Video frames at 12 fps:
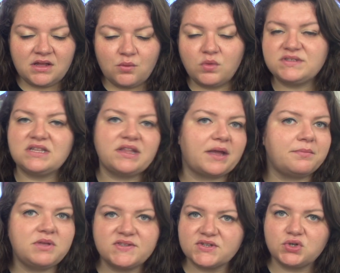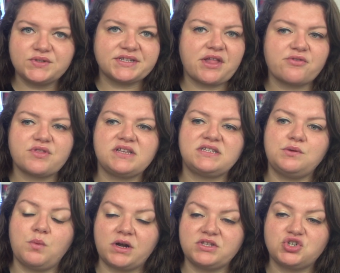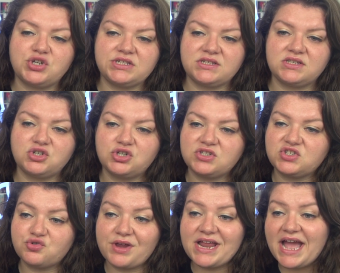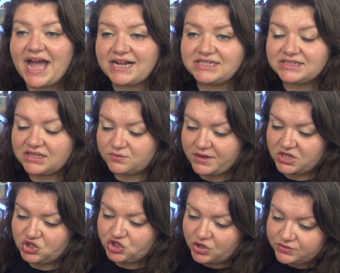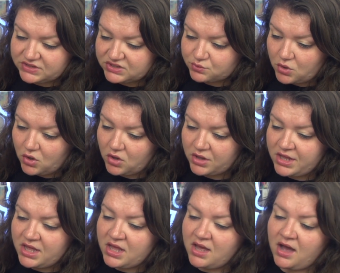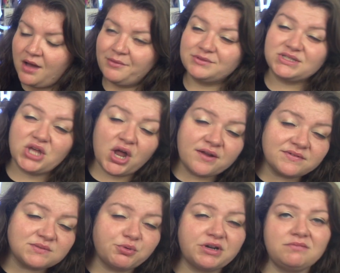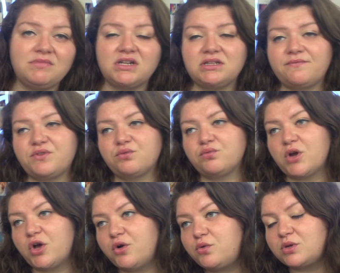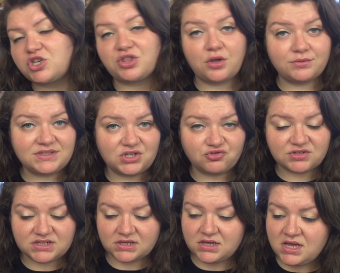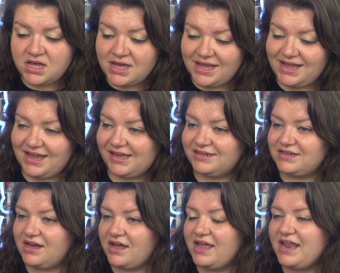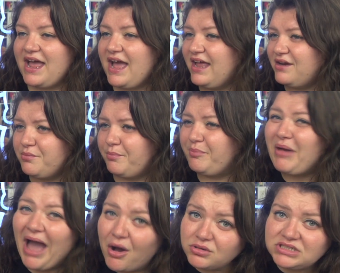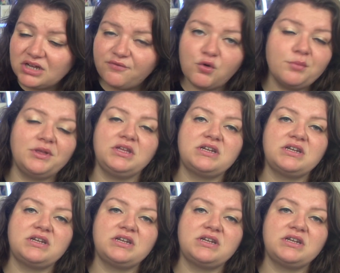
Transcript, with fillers: was in like musicals and other things, and he wanted to transition to straight acting. That's why he chose this role. Uh, it was thought of as pretty middle of the road, which I thought was interesting. And uh, it had about a $4 million